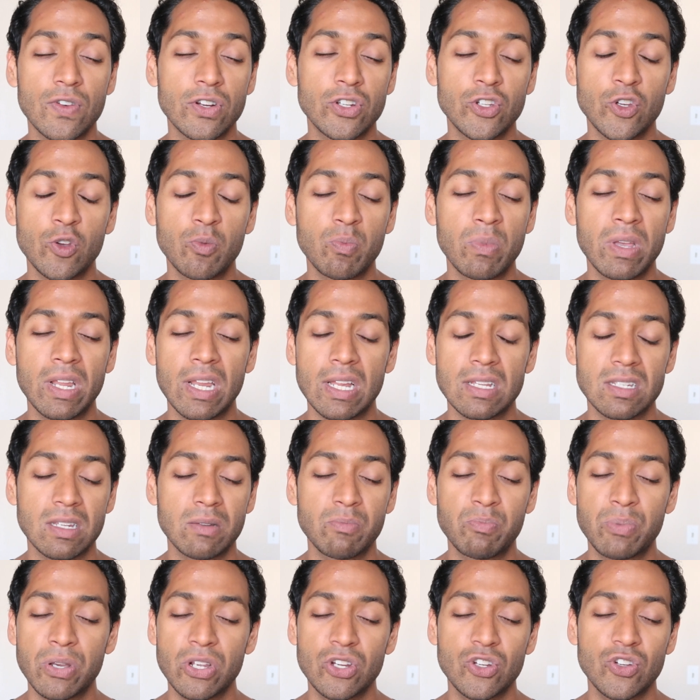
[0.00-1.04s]
2 minutes
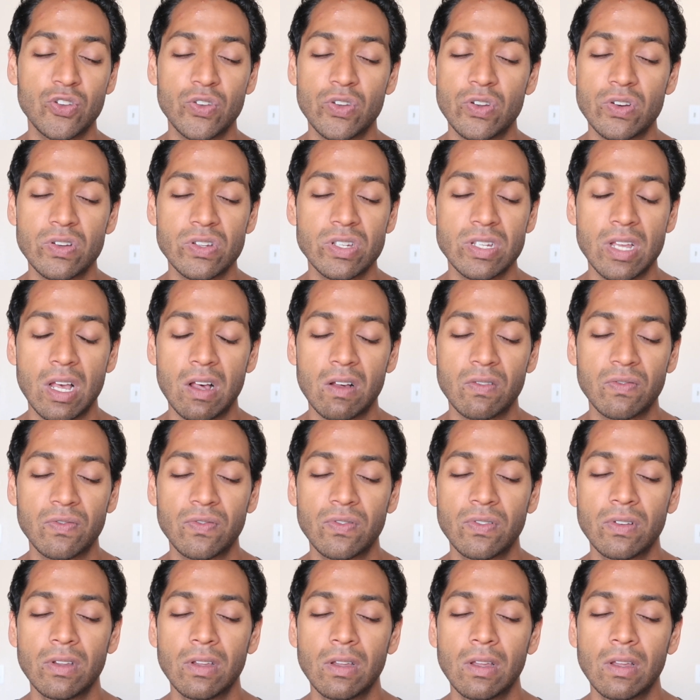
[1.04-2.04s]
and picture yourself